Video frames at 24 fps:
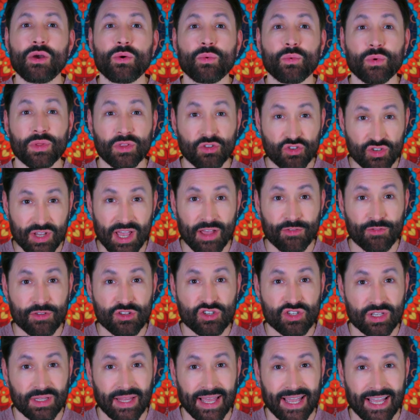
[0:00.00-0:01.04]
with Jeff and
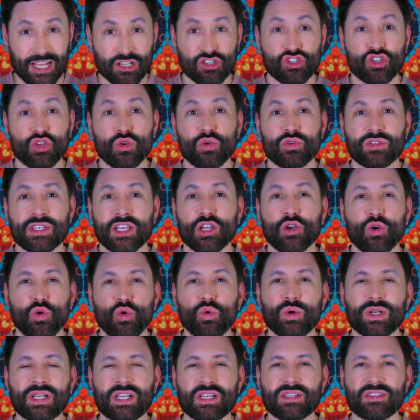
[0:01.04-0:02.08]
Shaleia choosing who
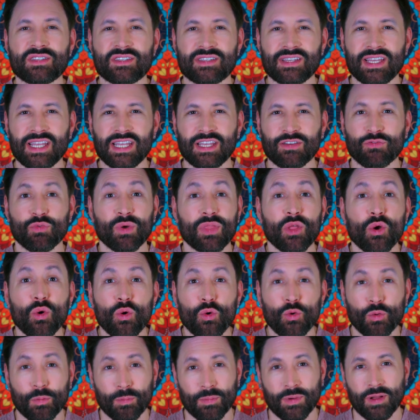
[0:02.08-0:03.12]
would conceive with
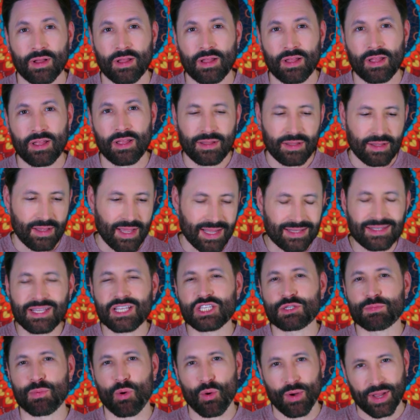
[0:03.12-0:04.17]
whom. At
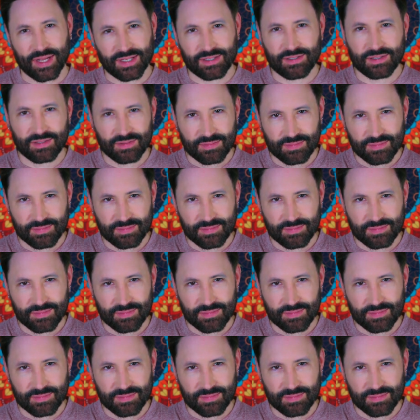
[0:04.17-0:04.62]
this point,